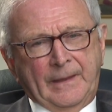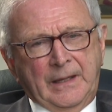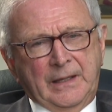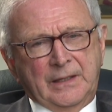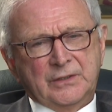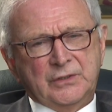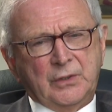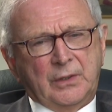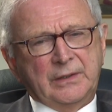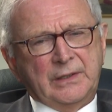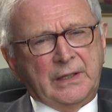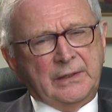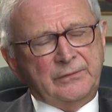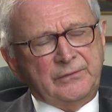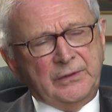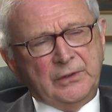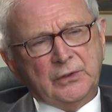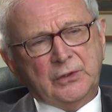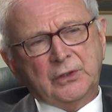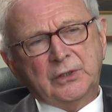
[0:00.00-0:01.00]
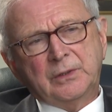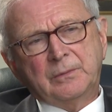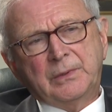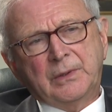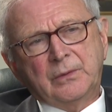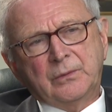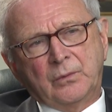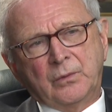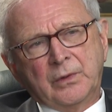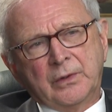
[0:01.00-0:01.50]
So I feel good
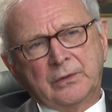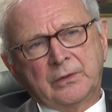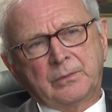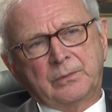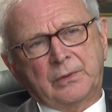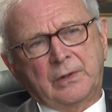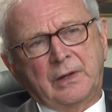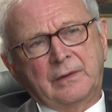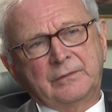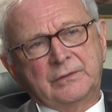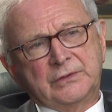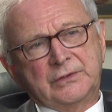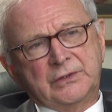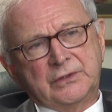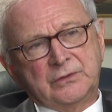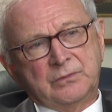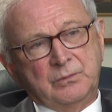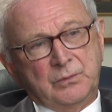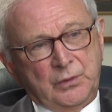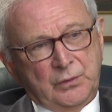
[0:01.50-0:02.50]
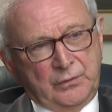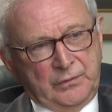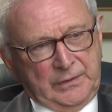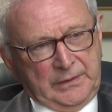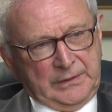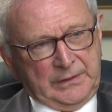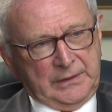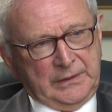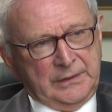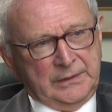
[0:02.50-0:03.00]
about where the province is
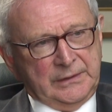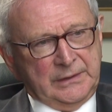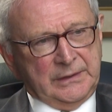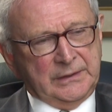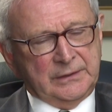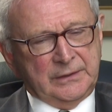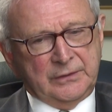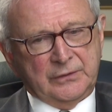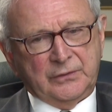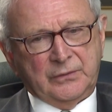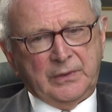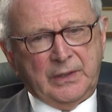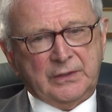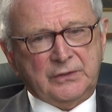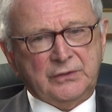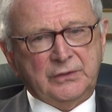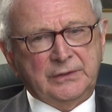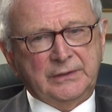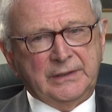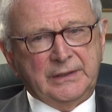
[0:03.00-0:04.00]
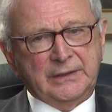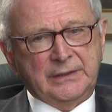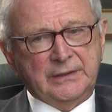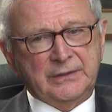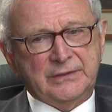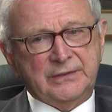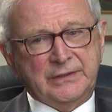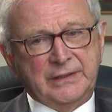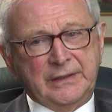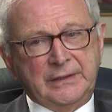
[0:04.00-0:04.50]
moving in a direction that
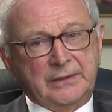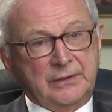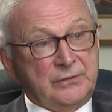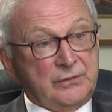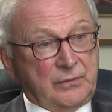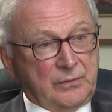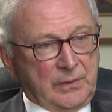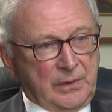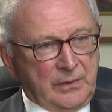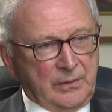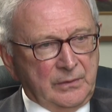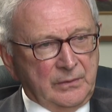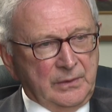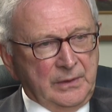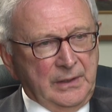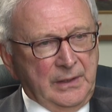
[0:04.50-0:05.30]
is seeing us grow.